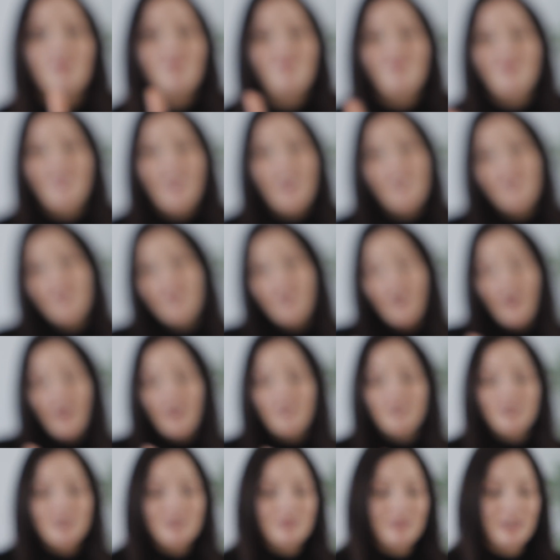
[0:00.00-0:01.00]
never
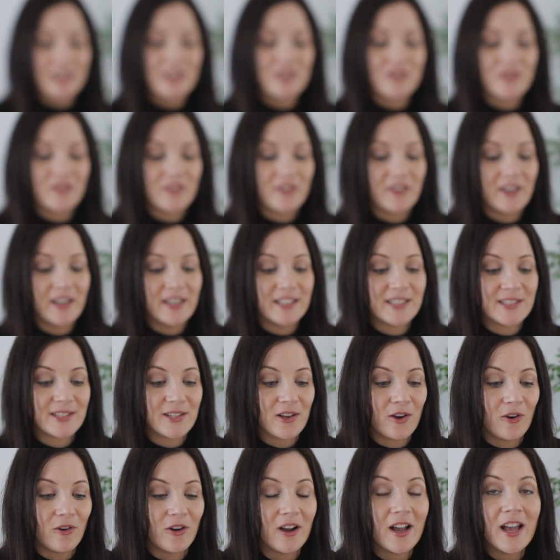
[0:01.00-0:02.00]
ever reach for it,
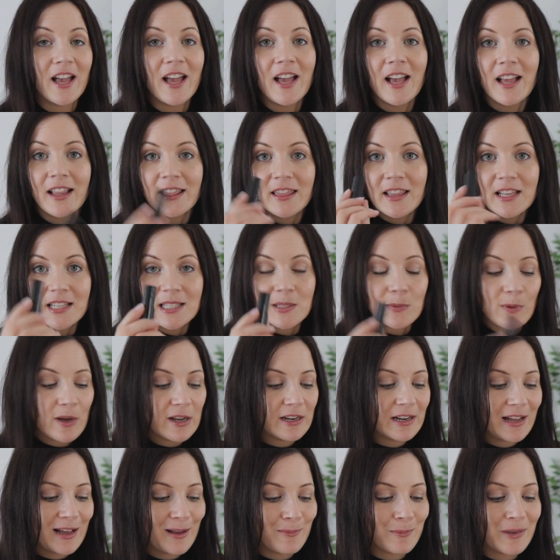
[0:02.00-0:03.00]
so this
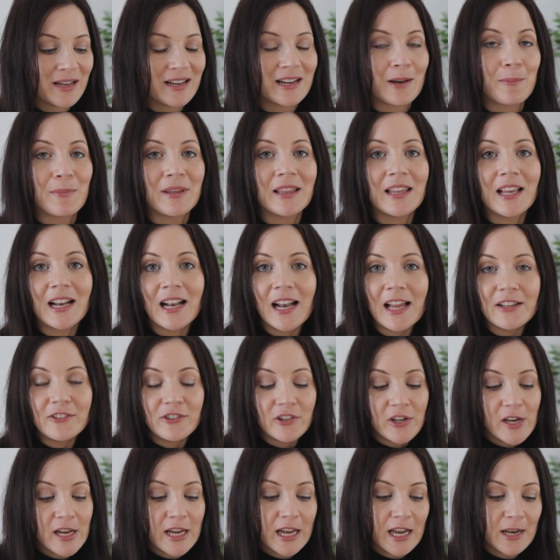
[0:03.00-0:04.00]
one I'm gonna be
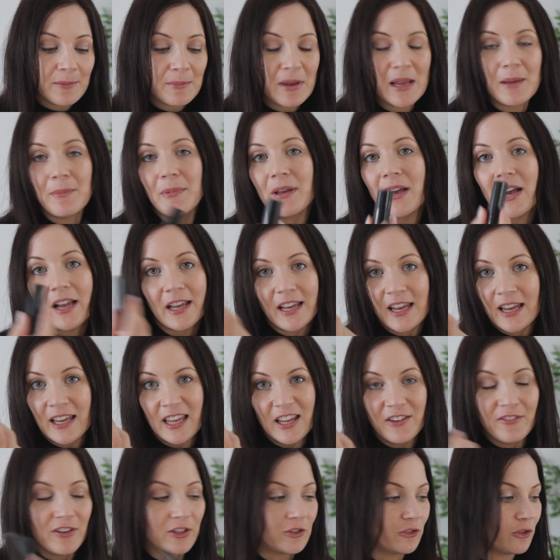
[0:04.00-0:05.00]
decluttering, and maybe I can
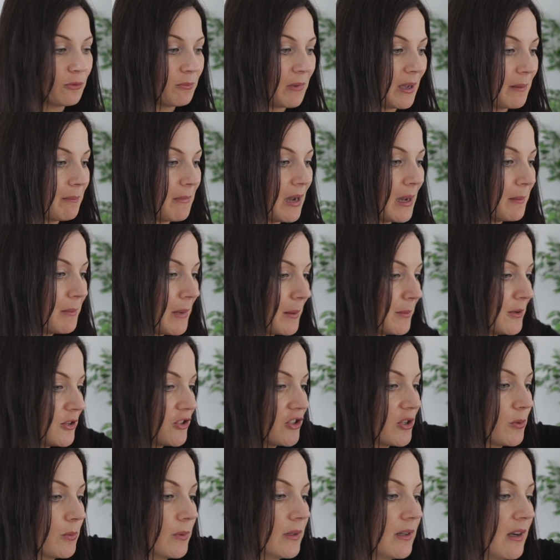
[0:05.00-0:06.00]
give it to my mom, maybe
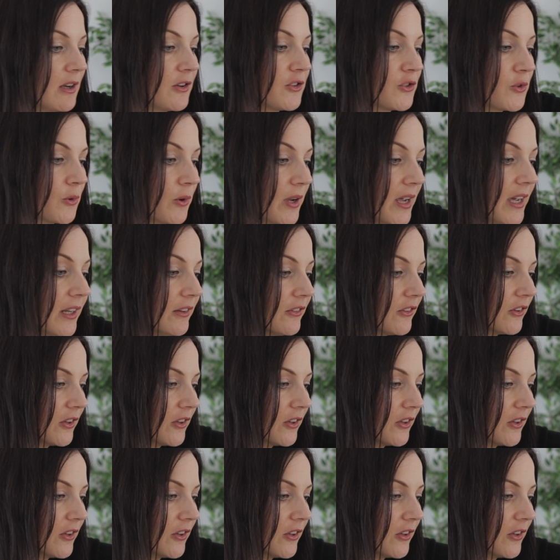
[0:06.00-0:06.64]
she will enjoy it.